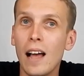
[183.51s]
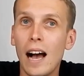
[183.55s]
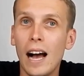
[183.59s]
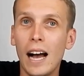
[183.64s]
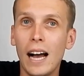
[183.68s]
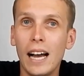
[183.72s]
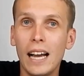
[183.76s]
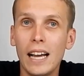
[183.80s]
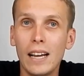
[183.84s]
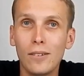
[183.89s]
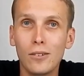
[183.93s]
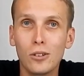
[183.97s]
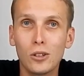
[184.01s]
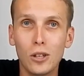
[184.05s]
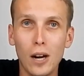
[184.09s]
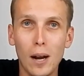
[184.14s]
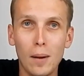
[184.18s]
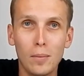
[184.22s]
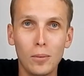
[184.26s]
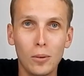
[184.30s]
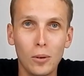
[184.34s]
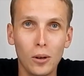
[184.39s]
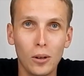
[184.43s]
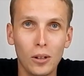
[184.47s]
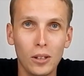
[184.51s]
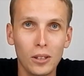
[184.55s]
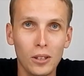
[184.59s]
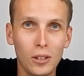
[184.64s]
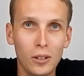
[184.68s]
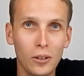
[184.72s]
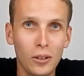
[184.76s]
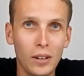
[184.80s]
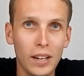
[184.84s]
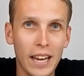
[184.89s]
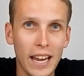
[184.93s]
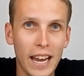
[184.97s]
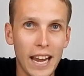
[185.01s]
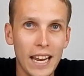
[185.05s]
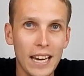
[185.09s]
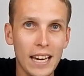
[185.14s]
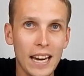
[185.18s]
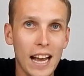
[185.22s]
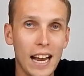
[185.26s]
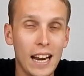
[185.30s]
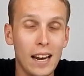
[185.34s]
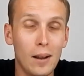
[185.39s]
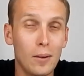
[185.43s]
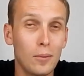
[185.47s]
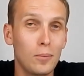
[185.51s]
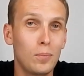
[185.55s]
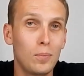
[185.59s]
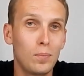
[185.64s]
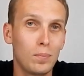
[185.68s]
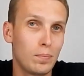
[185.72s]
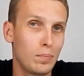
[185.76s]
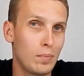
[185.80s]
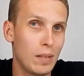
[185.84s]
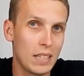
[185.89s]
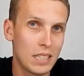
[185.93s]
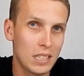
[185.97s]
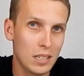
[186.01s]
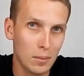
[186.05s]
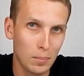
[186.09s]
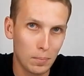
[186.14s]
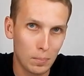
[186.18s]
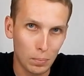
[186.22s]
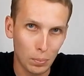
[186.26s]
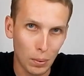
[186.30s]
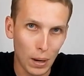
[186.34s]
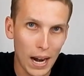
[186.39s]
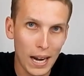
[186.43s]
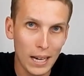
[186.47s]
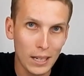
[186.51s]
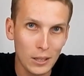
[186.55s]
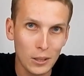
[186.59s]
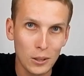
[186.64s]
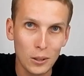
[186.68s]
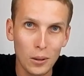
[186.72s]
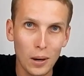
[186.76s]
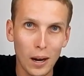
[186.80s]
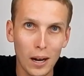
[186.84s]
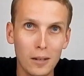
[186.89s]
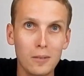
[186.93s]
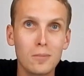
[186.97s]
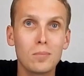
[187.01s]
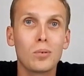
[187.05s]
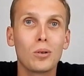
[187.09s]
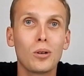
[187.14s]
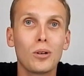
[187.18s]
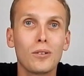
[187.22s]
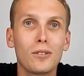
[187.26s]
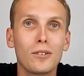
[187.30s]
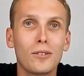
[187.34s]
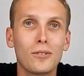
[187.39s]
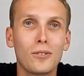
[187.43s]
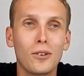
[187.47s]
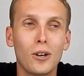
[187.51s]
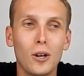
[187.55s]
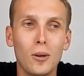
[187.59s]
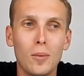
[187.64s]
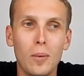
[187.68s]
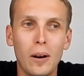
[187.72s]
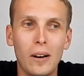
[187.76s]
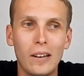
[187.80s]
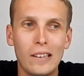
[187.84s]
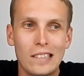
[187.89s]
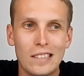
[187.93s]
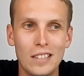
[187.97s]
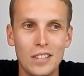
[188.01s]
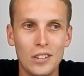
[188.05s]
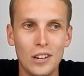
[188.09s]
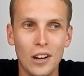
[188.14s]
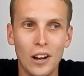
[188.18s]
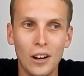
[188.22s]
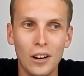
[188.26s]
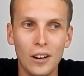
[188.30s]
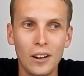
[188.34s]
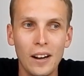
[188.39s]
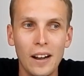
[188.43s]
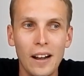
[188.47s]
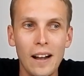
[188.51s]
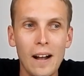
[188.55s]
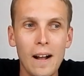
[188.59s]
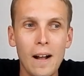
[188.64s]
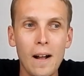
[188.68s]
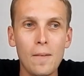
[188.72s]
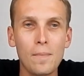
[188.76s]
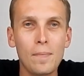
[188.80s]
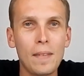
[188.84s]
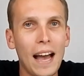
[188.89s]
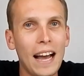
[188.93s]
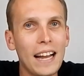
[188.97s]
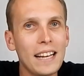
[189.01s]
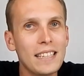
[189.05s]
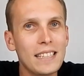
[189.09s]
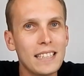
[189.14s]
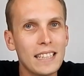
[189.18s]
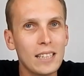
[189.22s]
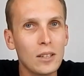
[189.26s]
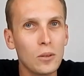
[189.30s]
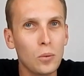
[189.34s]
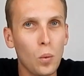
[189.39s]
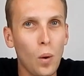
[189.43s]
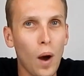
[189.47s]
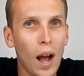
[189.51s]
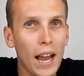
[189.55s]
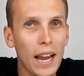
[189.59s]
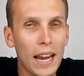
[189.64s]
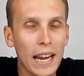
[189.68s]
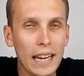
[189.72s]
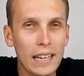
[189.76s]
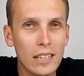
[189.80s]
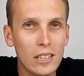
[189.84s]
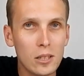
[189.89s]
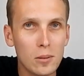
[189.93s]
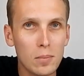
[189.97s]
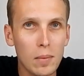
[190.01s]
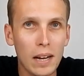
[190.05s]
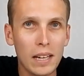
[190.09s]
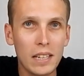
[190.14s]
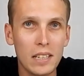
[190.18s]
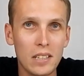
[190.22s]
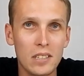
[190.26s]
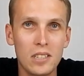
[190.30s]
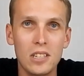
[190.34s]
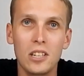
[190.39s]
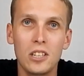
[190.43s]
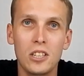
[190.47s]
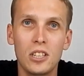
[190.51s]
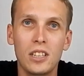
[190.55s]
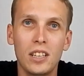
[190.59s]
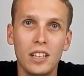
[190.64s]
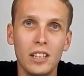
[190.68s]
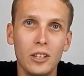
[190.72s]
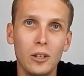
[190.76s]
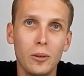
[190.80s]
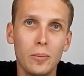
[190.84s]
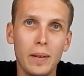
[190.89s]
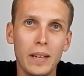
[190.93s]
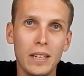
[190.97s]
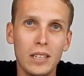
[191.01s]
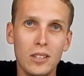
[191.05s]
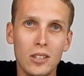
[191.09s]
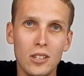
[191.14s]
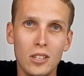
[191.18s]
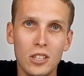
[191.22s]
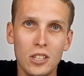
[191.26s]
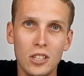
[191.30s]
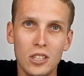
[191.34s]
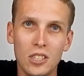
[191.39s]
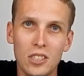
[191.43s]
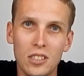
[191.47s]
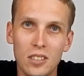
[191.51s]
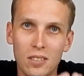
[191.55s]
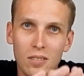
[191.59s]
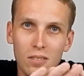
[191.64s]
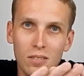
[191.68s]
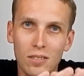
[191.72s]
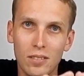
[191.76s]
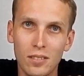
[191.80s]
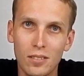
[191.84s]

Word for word: Uh, if Shrapnel got a good hit, and I, it's a brand new unproven robot, so that did weigh into my decision a little bit to just